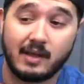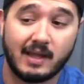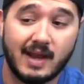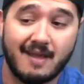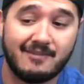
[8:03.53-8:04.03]

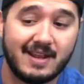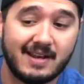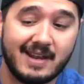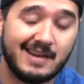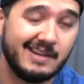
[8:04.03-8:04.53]
Again, haven't
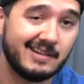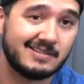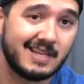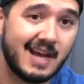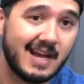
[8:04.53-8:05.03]
had any
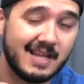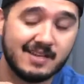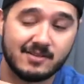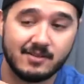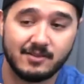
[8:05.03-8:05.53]
untie
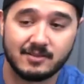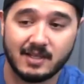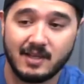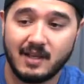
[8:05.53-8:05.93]
issues,